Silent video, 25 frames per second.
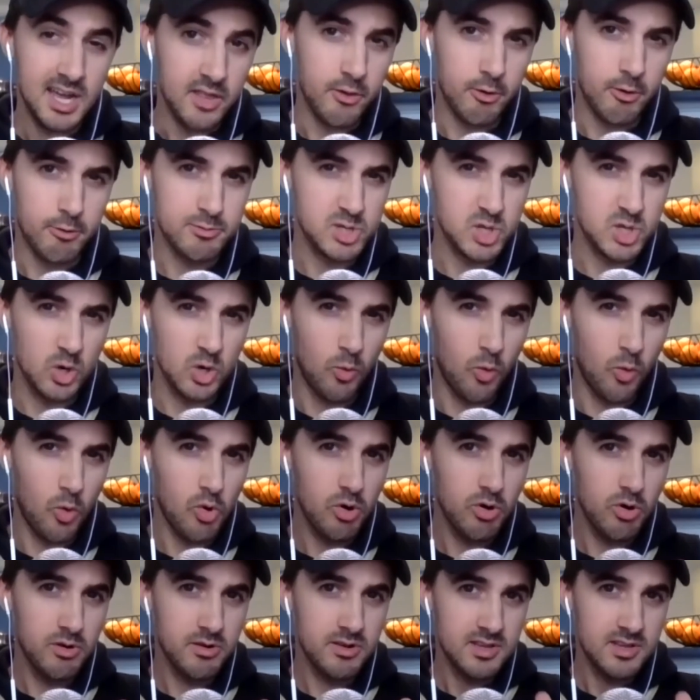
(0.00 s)
There was an
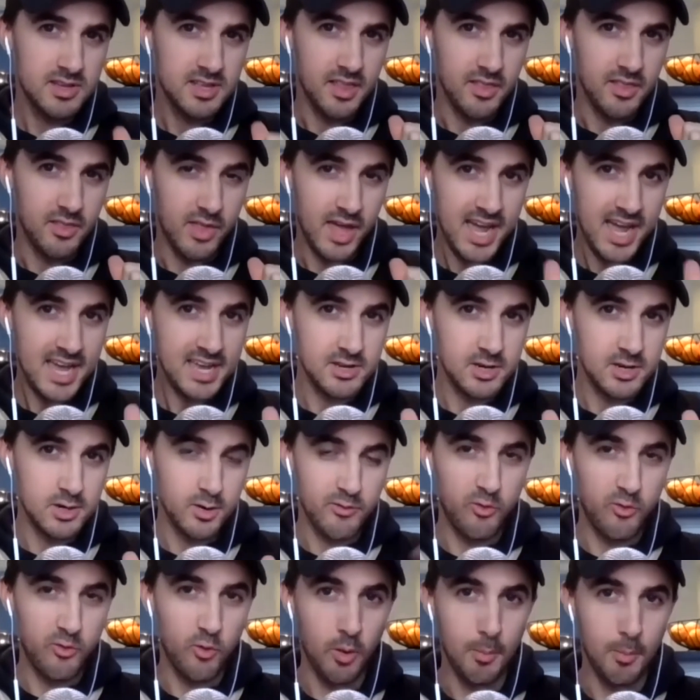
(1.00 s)
award that
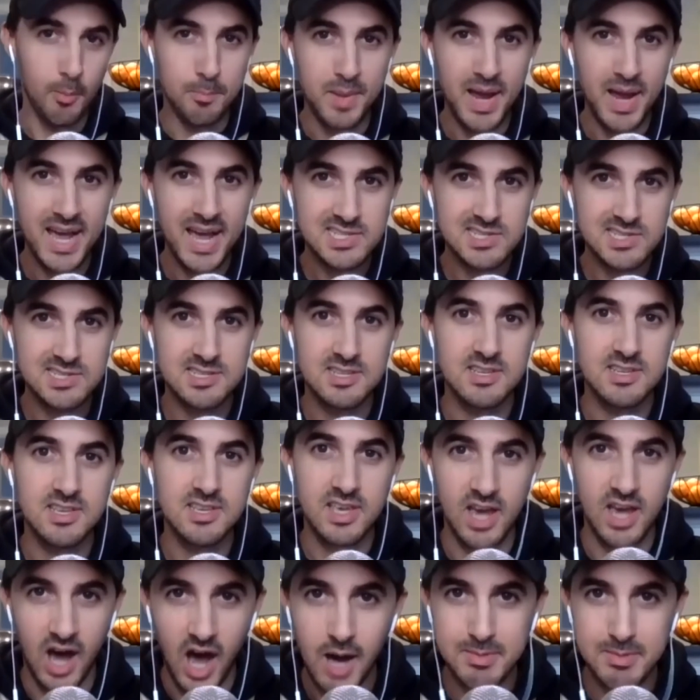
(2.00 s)
year for Best
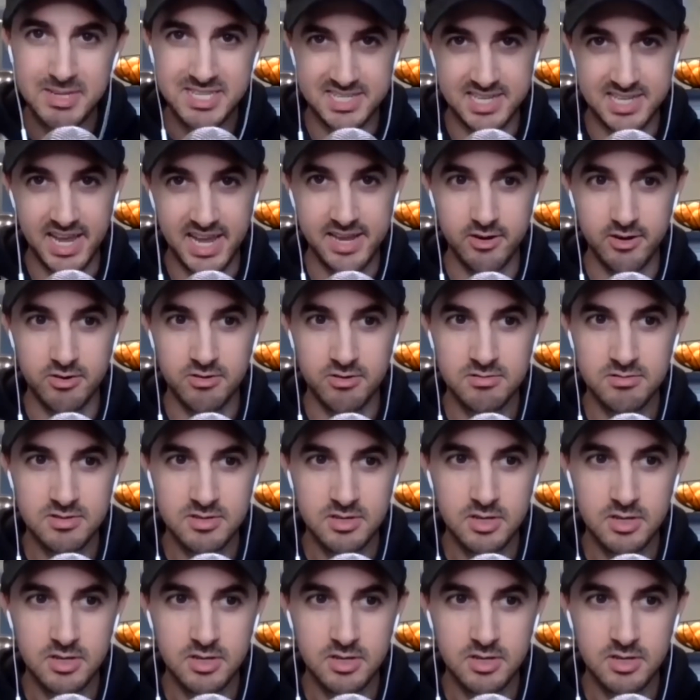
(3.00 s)
Commentator.